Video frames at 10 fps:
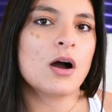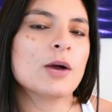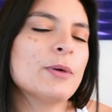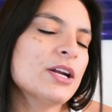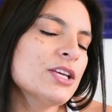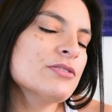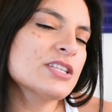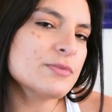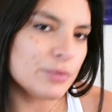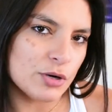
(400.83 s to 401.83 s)
Our body
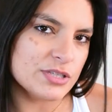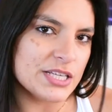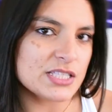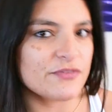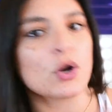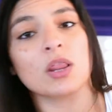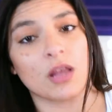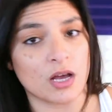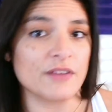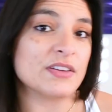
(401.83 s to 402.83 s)
uses proteins for a
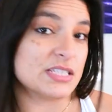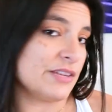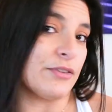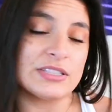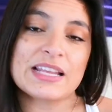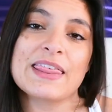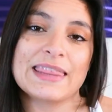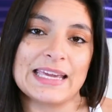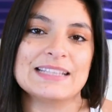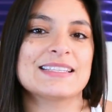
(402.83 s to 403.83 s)
lot of different
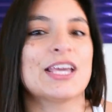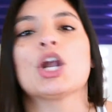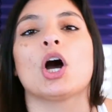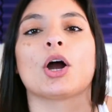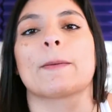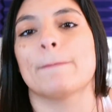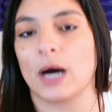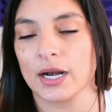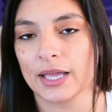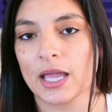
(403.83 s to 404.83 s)
things in our
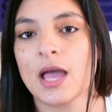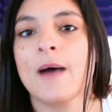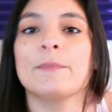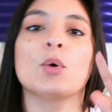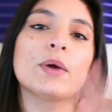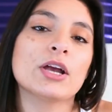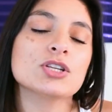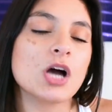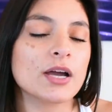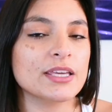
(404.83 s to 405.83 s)
body, but we are
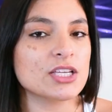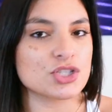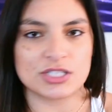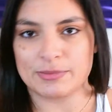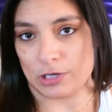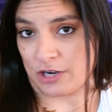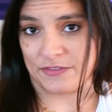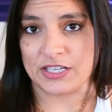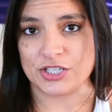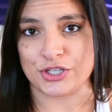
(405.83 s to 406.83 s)
talking just about our
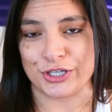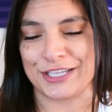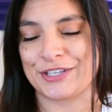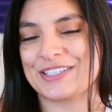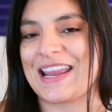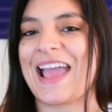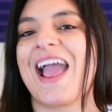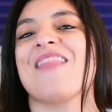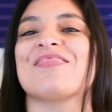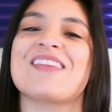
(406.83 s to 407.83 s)
fitness journey here
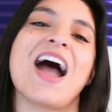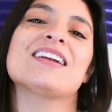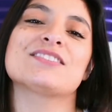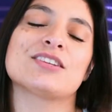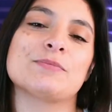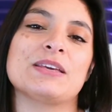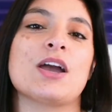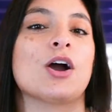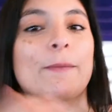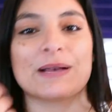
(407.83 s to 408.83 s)
today, and that is gonna be
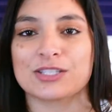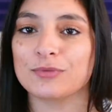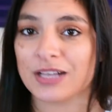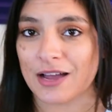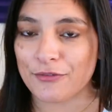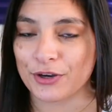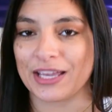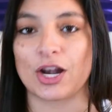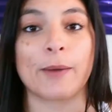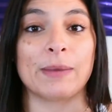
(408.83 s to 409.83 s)
our muscle
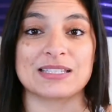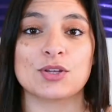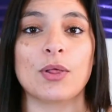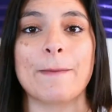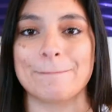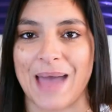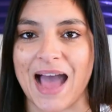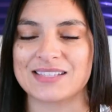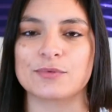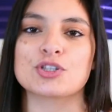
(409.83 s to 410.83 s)
recovery and our muscle
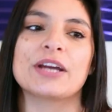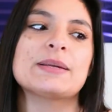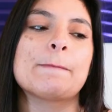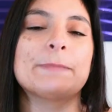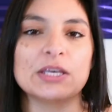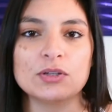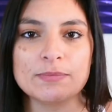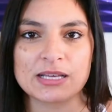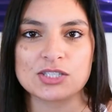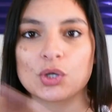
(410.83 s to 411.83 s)
mass. We're trying to
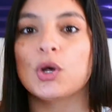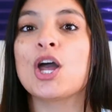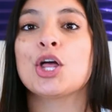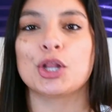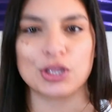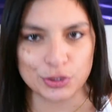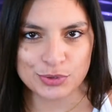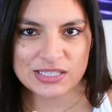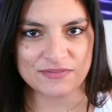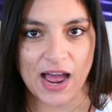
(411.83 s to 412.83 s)
build muscle,
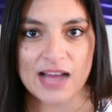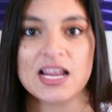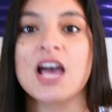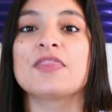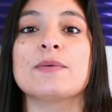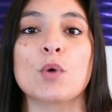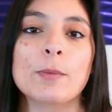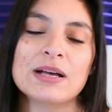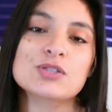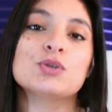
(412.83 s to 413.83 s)
lose fat. The
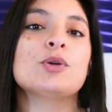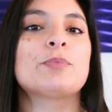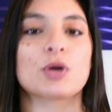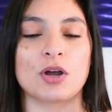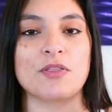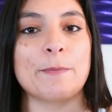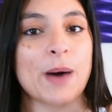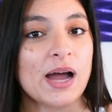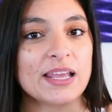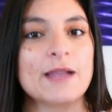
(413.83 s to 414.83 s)
more muscle you put on the
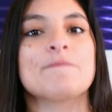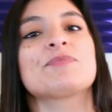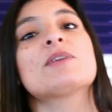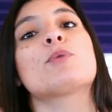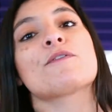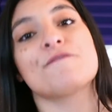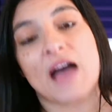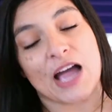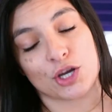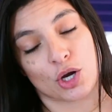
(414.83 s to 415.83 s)
body, the more
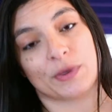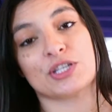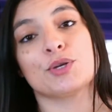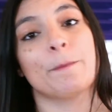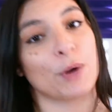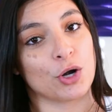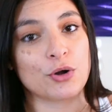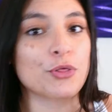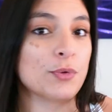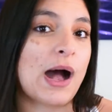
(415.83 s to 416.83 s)
fat you're going to burn
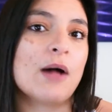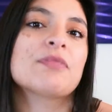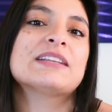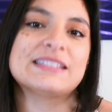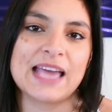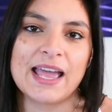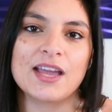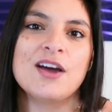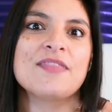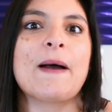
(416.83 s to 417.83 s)
throughout the
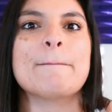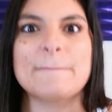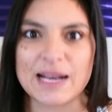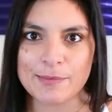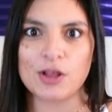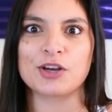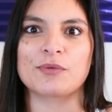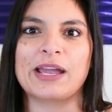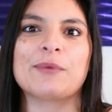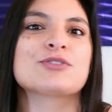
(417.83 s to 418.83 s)
day. That metabolic
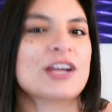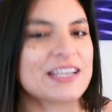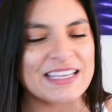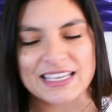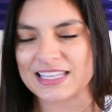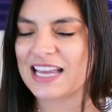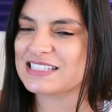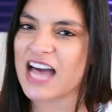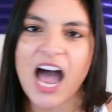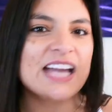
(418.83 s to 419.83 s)
rate, we're trying to get that
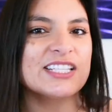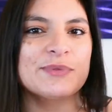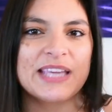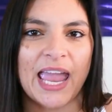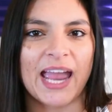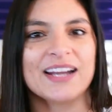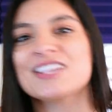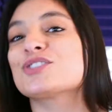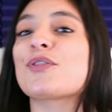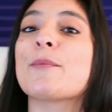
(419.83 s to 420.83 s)
as high as we can,
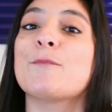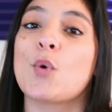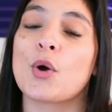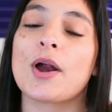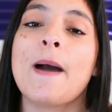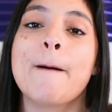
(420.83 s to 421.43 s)
and so the more